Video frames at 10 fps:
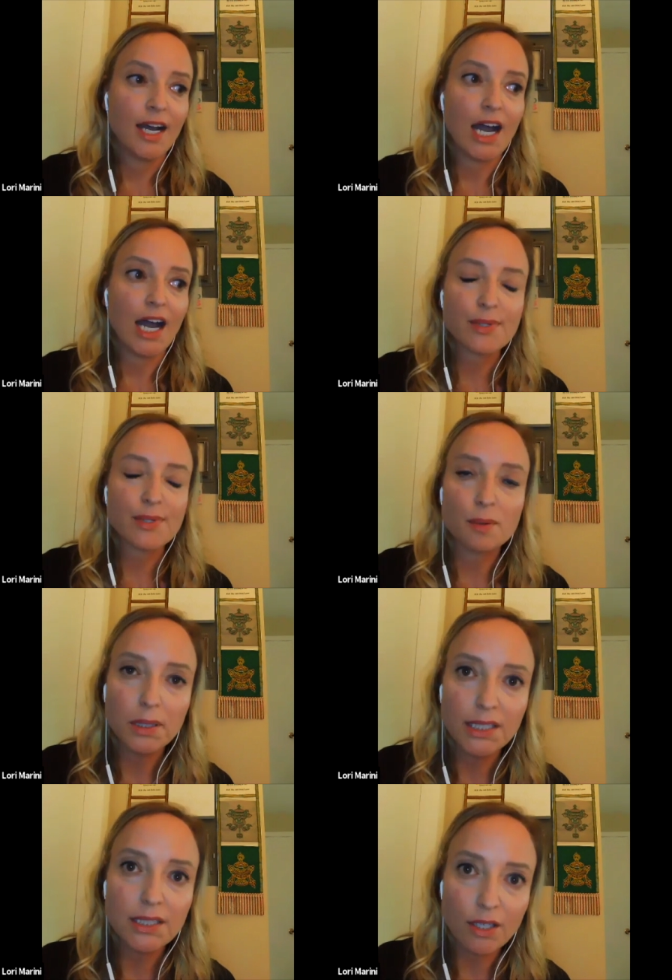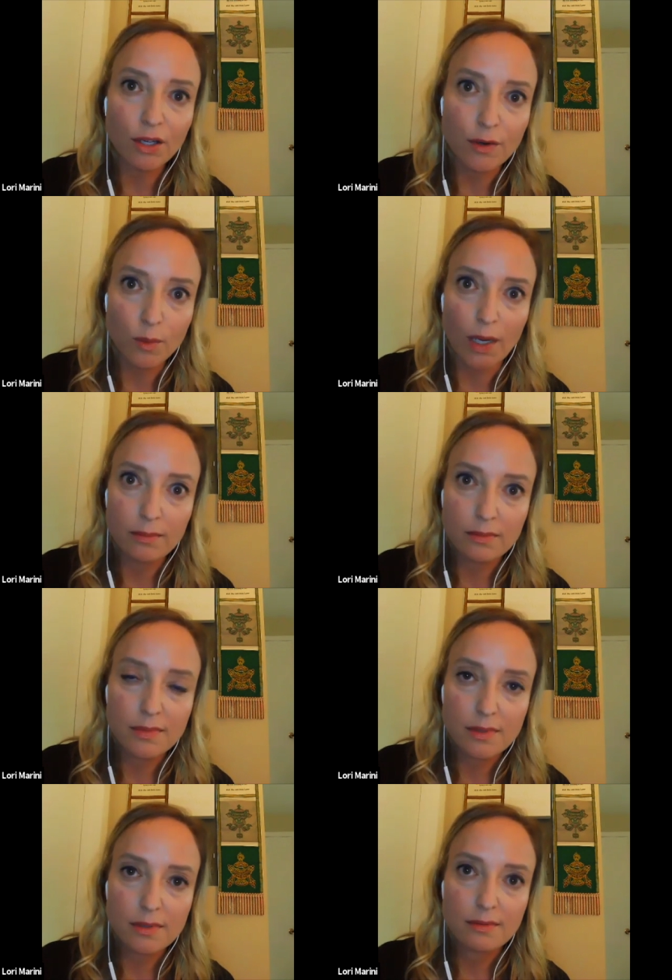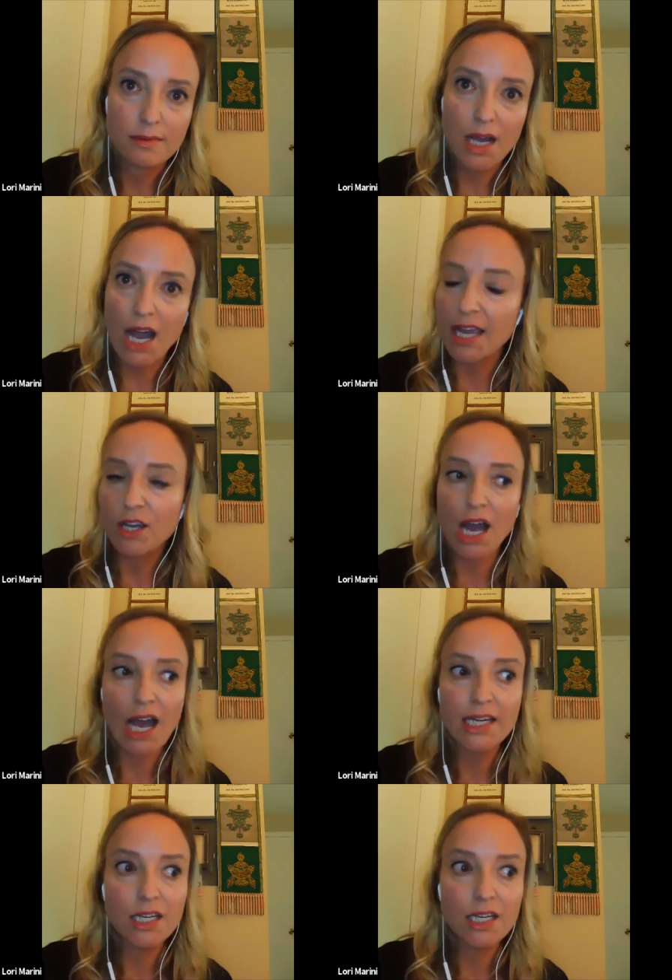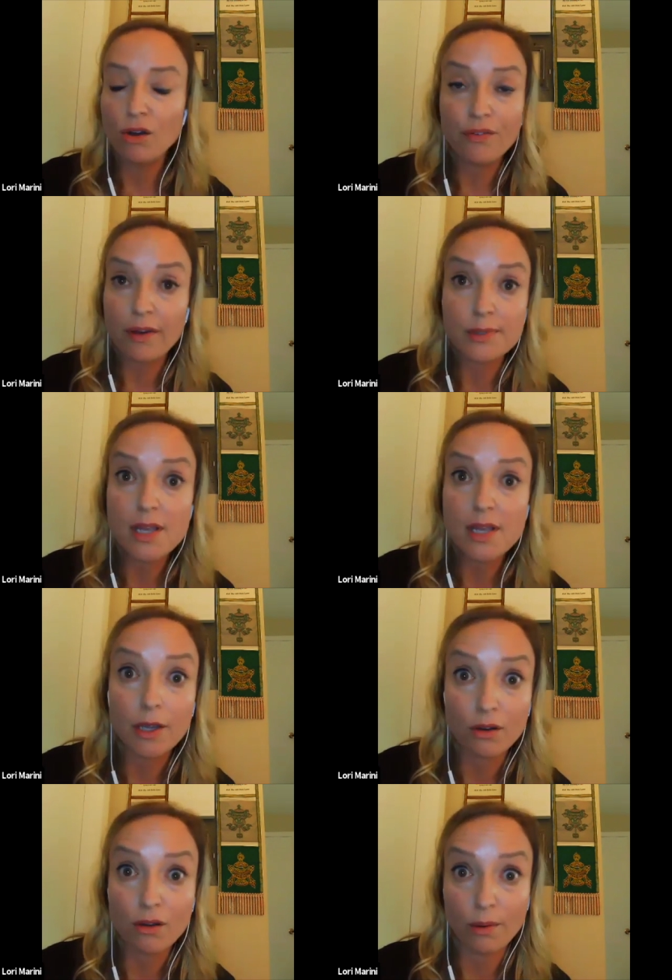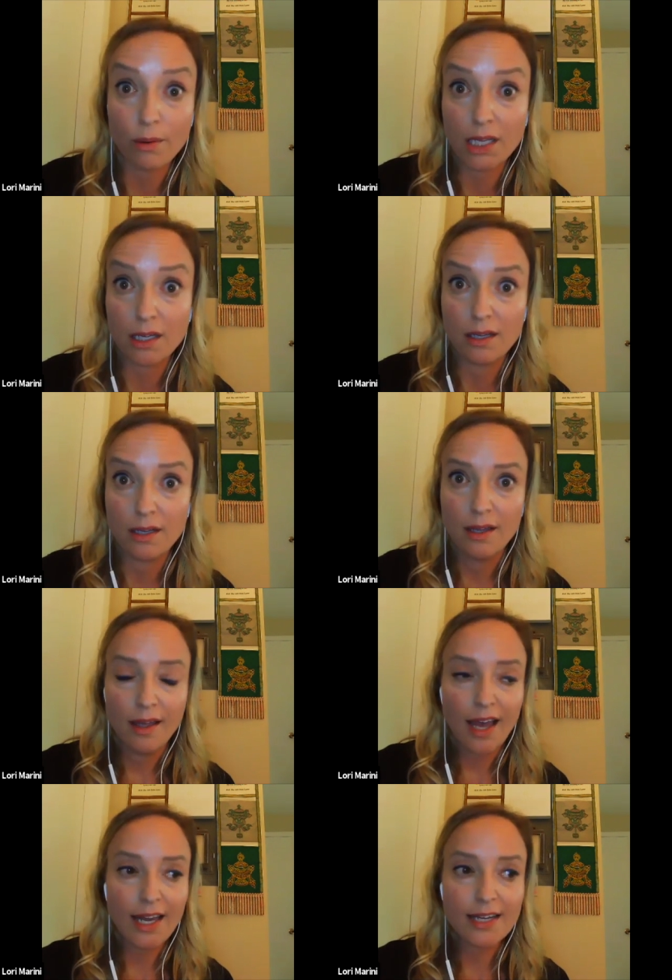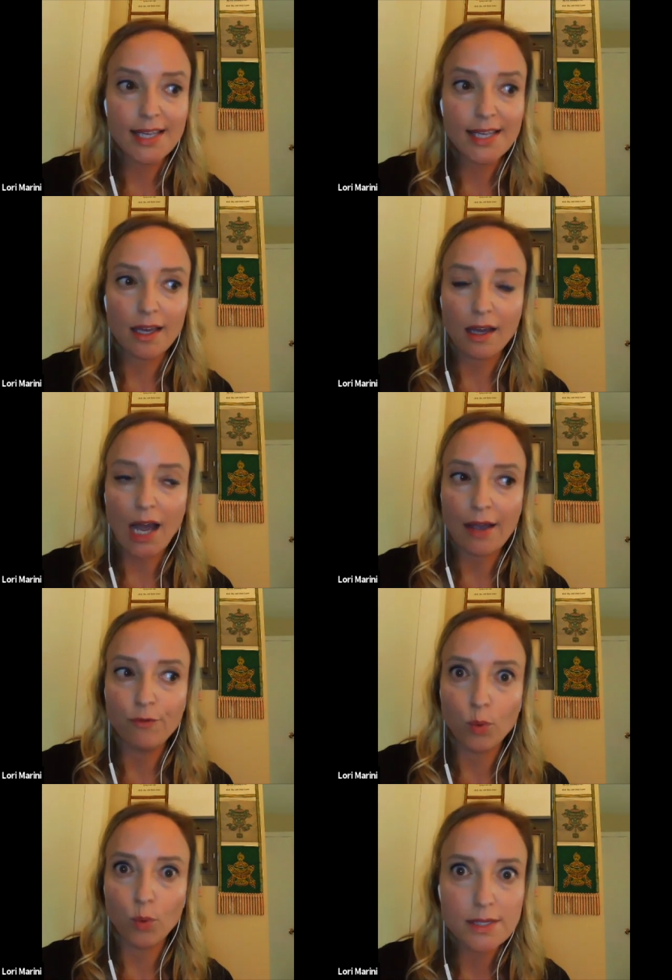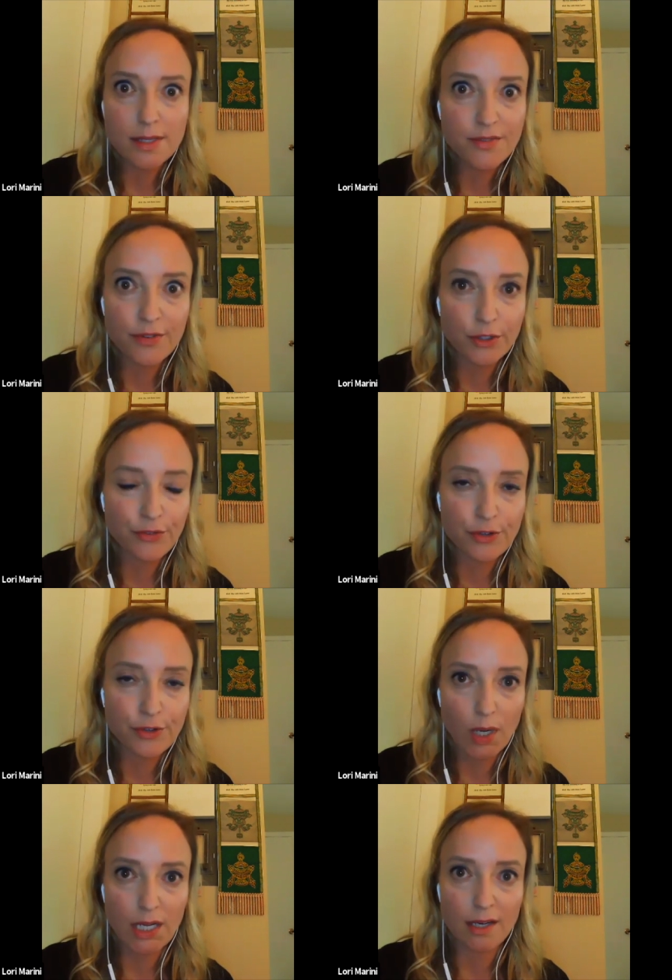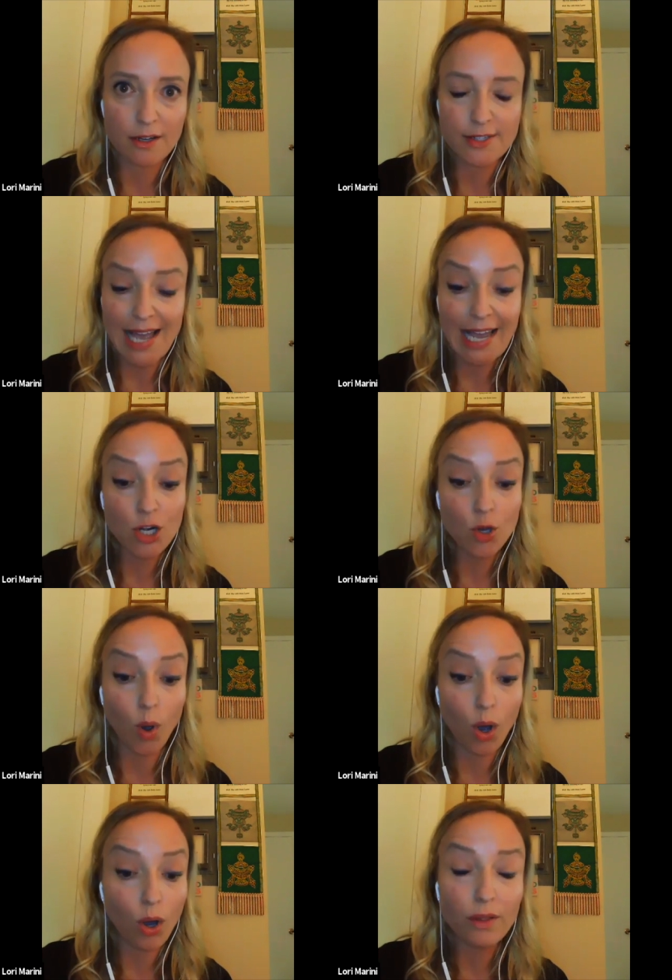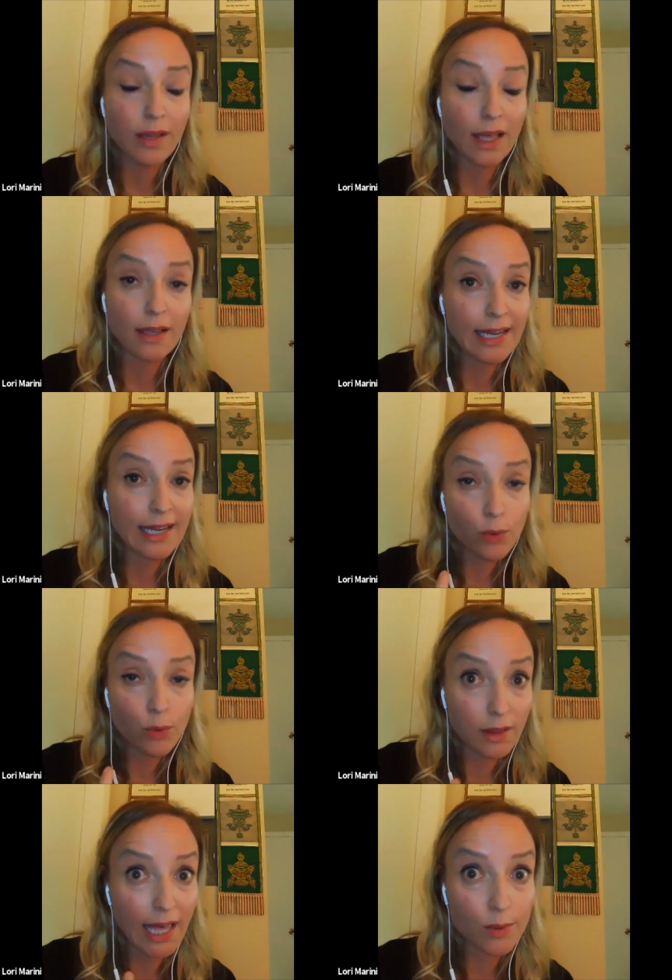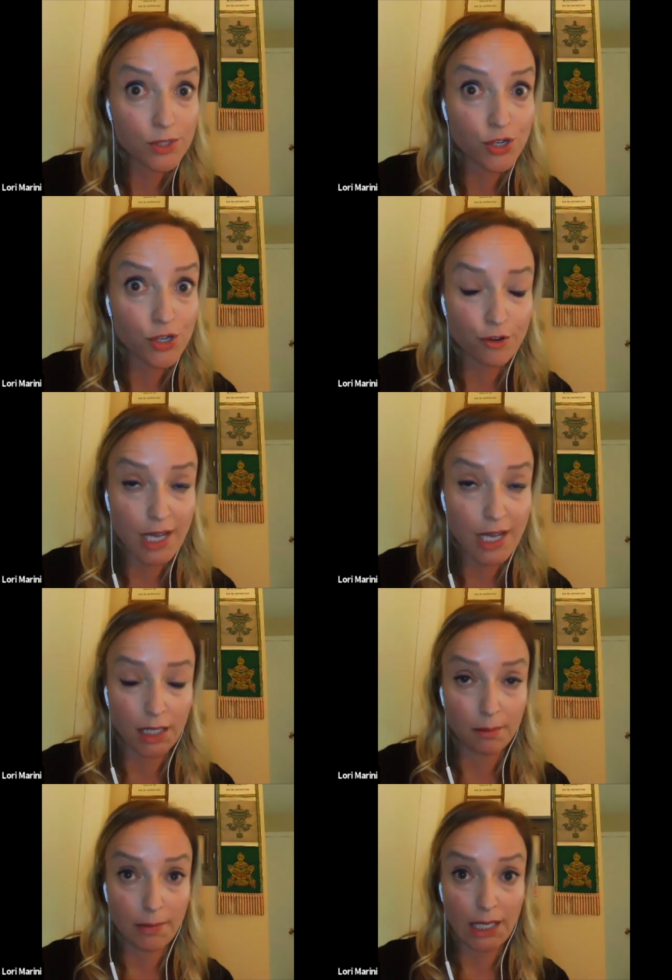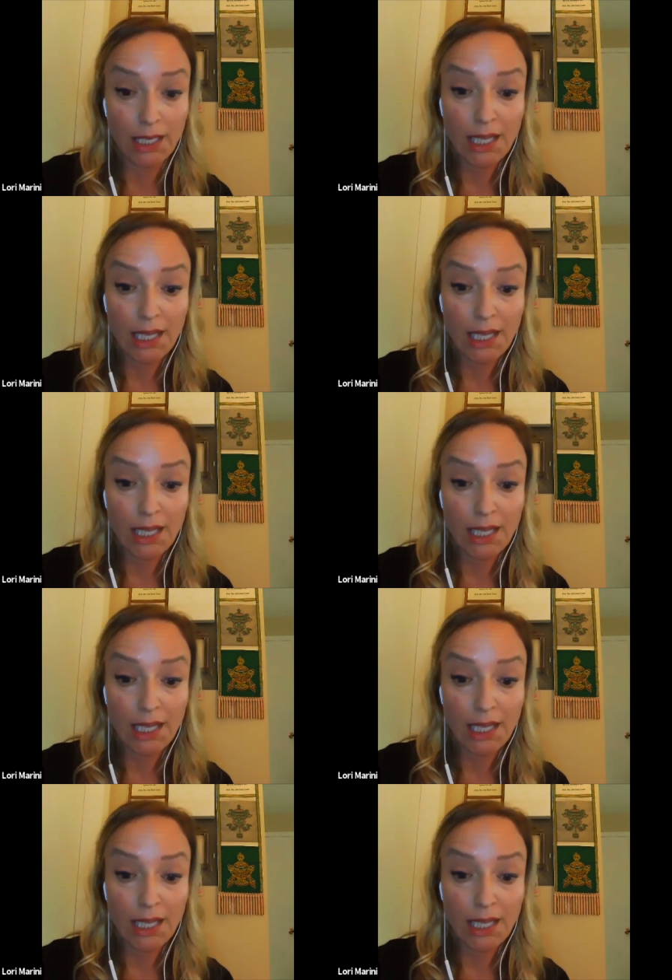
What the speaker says: I was completely overwhelmed. I didn't know if I was coming or going. And it's like, I've worked in this field for 20 years. I know I know the language that they're telling me.